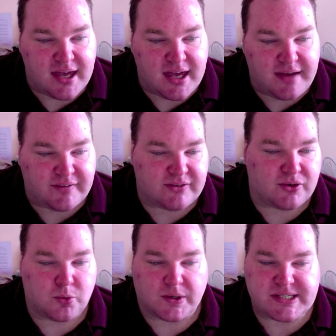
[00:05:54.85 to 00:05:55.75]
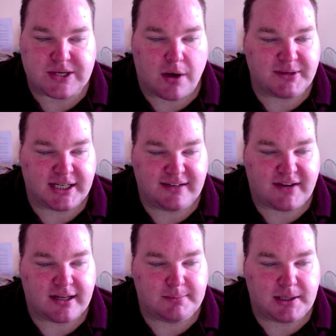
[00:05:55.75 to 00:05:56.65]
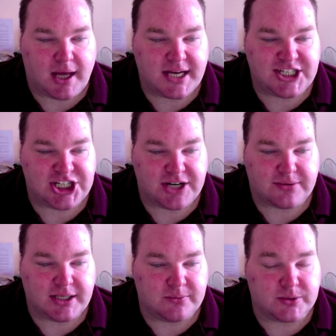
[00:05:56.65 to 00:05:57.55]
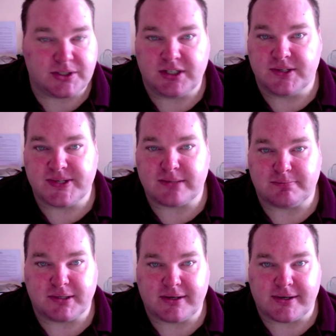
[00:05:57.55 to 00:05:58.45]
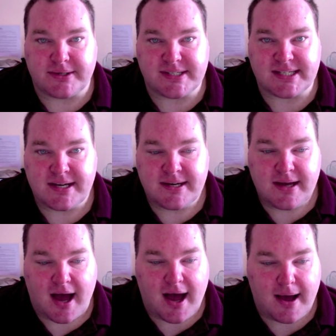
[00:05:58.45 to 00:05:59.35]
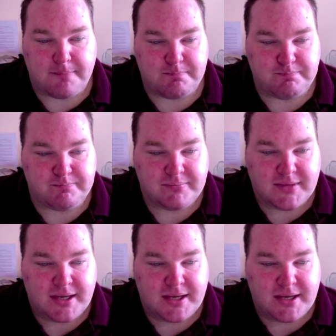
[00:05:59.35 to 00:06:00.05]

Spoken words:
even if it was commonly available, I generally wouldn't use it because my